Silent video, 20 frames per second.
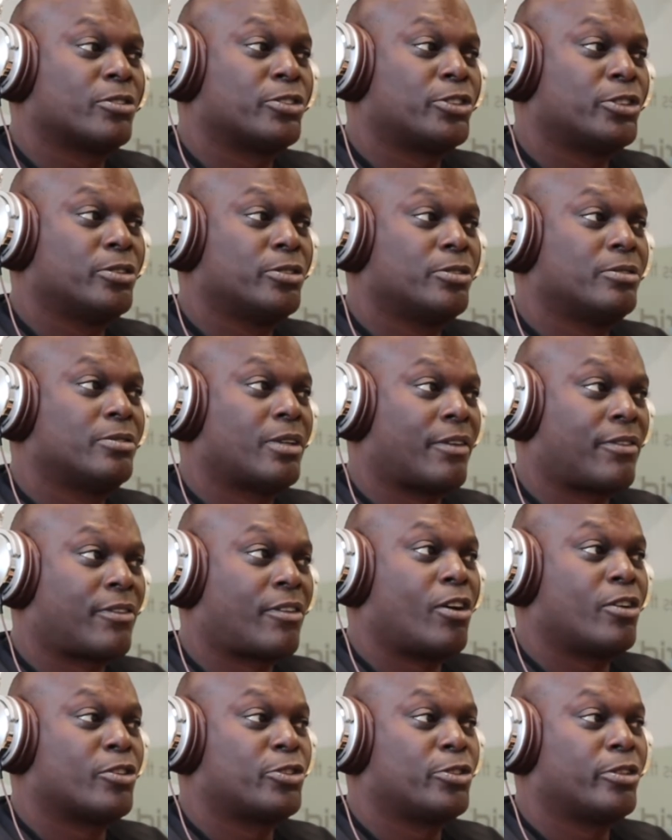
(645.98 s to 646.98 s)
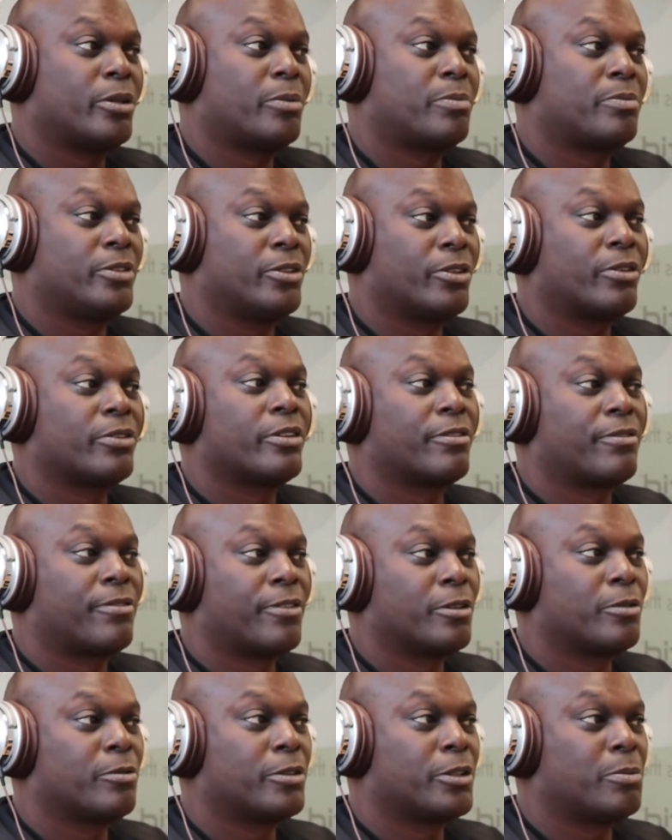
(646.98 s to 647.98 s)
called you up. You're on the
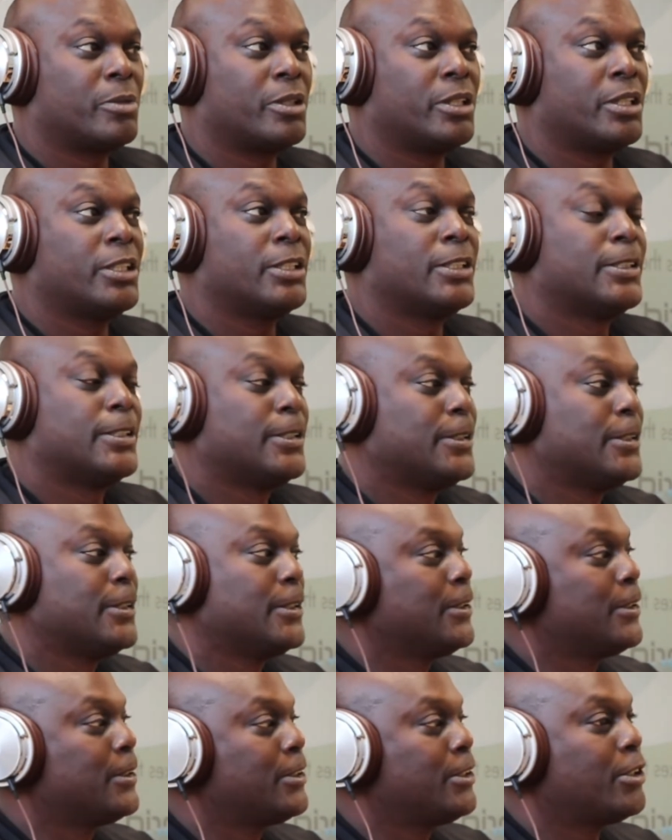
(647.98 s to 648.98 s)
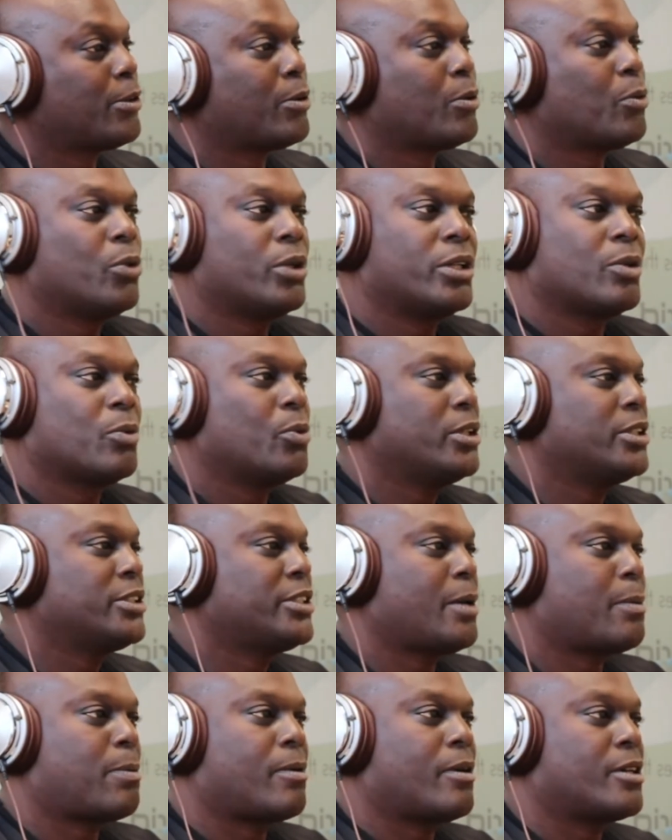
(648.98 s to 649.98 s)
phone with me. What
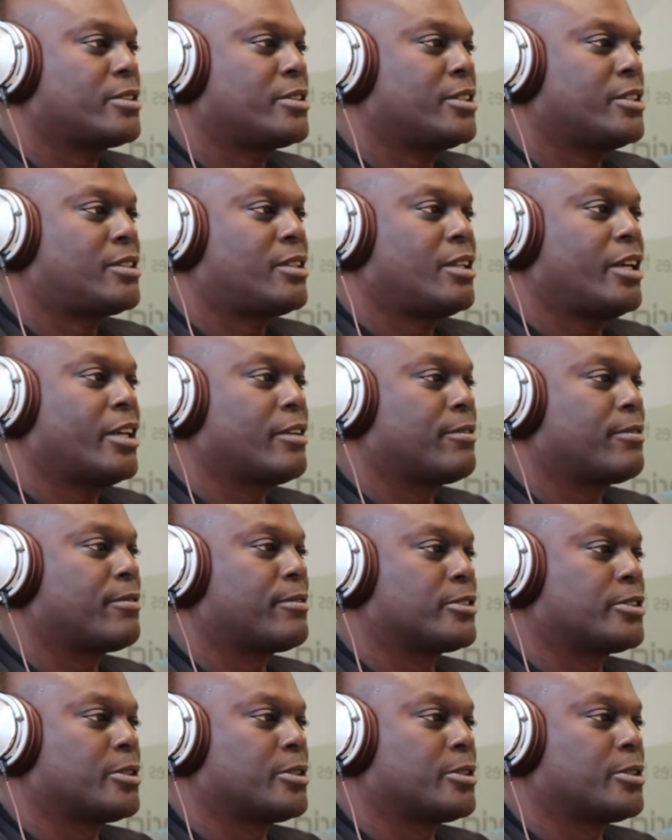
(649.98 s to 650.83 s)
is that process like